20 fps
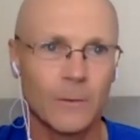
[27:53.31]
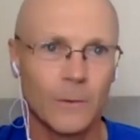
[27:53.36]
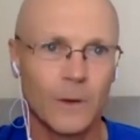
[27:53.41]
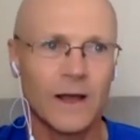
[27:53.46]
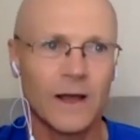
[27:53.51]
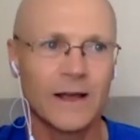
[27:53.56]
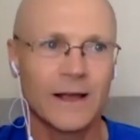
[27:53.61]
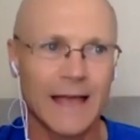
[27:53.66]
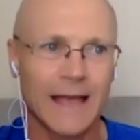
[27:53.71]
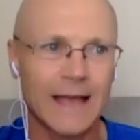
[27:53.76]

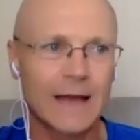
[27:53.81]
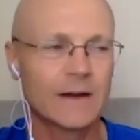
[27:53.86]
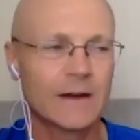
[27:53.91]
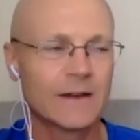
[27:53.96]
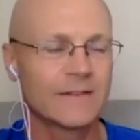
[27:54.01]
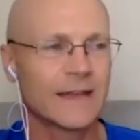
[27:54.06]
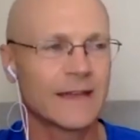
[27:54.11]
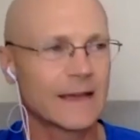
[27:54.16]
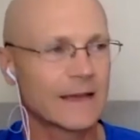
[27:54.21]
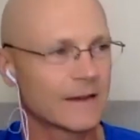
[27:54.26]
Hey, hang on a
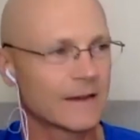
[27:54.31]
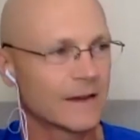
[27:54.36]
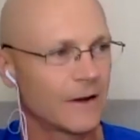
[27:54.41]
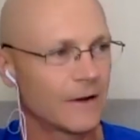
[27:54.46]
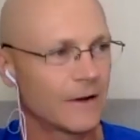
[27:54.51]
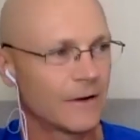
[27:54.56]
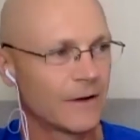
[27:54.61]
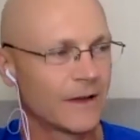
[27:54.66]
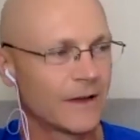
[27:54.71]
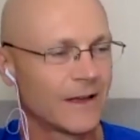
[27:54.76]
second here.
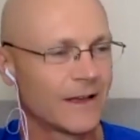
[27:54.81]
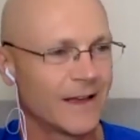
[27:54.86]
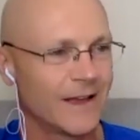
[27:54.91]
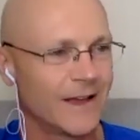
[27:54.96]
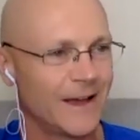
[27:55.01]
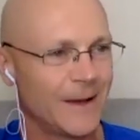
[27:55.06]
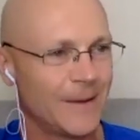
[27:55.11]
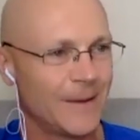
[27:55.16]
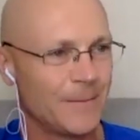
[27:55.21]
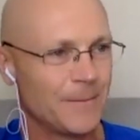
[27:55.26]

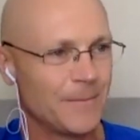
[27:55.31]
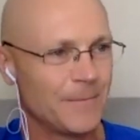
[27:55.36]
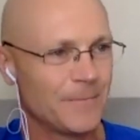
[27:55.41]
Um,